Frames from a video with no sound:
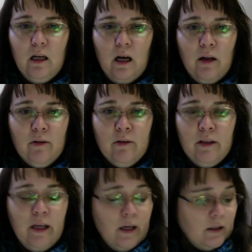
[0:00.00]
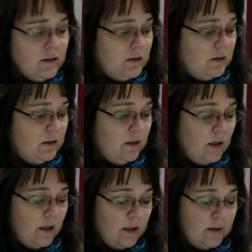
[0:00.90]
other than that,
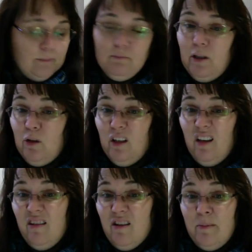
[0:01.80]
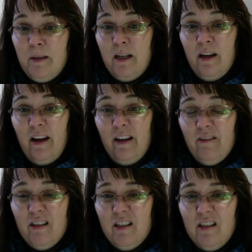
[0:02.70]
the only other update I have
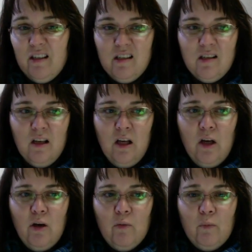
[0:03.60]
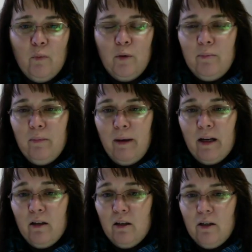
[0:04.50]
is we've been back
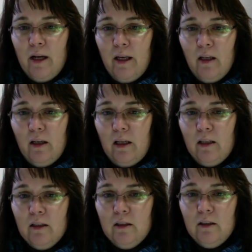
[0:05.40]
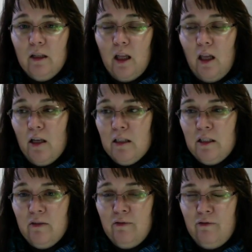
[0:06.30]
on our diet, and I
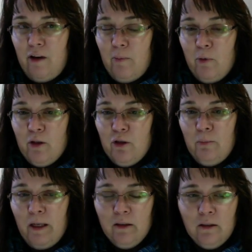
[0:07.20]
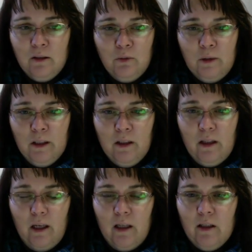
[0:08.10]
lost 5.2 pounds this week.
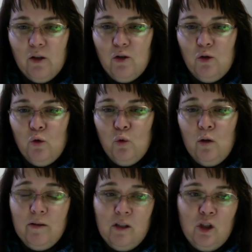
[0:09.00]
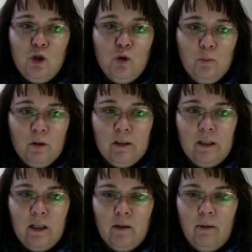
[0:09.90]
And so I was super
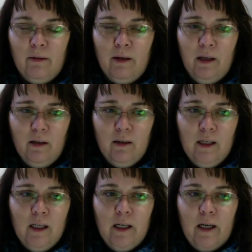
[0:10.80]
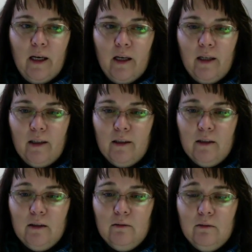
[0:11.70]
excited about that,
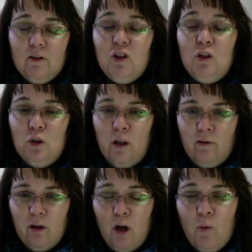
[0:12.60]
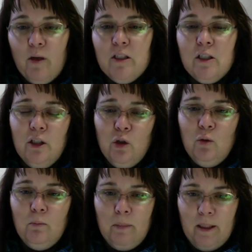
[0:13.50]
and still have a long ways to
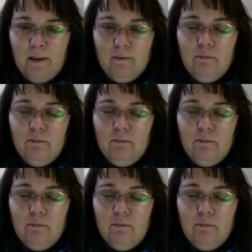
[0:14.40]
go, but